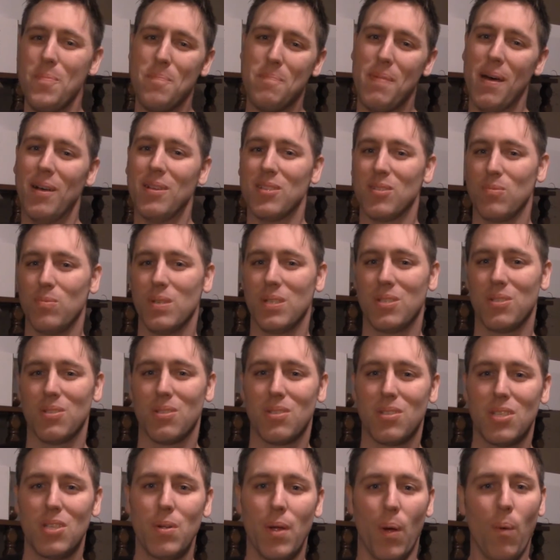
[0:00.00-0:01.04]
bells and whistles
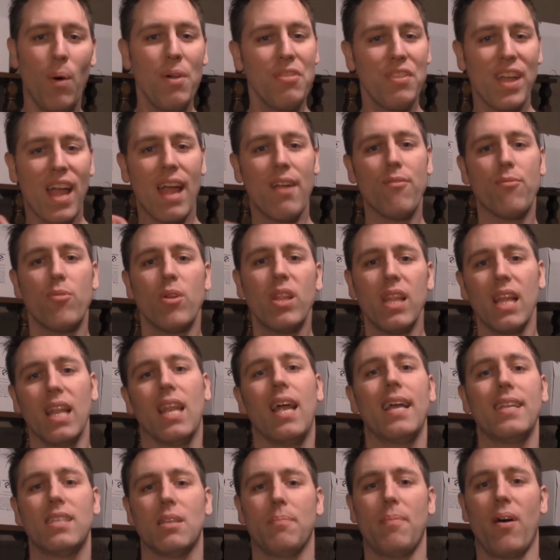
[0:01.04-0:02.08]
to it. One thing I really
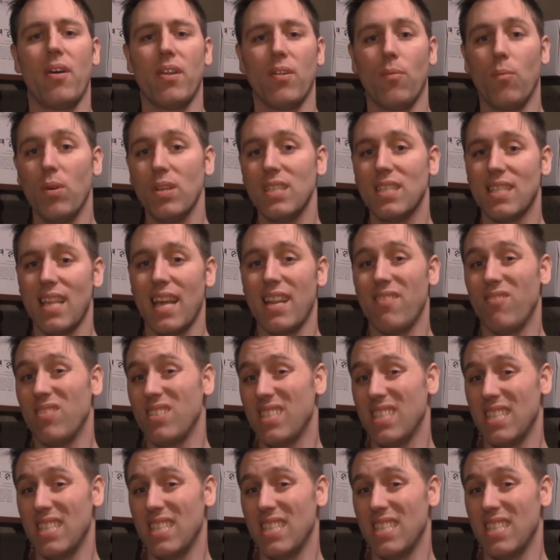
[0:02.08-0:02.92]
liked about it was that it was